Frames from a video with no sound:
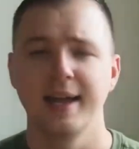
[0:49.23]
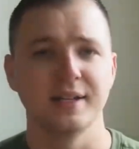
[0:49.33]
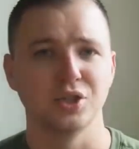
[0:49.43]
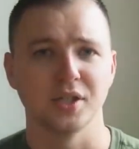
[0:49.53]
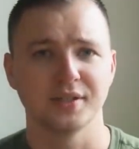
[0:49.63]

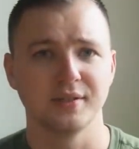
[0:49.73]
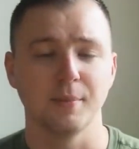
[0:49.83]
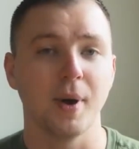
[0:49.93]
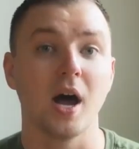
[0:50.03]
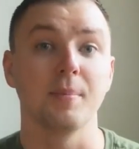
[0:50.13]
and just the
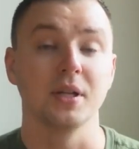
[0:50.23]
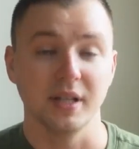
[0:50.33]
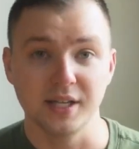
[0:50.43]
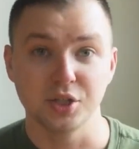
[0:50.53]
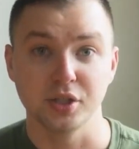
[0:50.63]

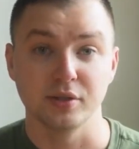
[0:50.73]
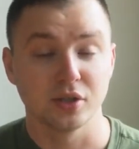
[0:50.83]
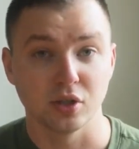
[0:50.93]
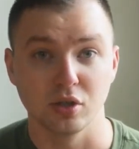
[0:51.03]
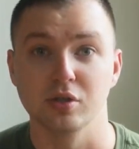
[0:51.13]
population
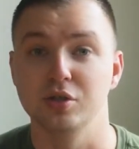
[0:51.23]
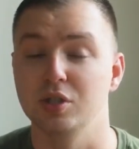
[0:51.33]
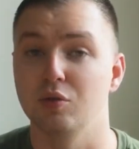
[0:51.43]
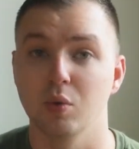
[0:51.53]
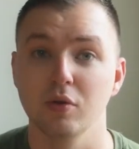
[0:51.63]
surge
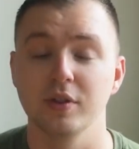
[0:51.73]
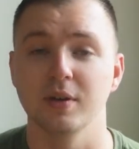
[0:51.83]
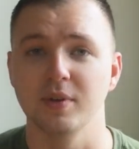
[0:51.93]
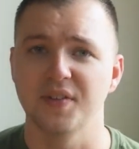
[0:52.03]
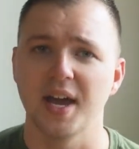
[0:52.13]
and growth that
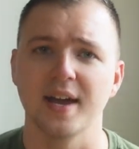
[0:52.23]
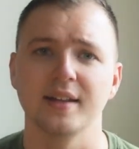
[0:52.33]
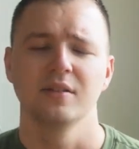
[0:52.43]
we've had,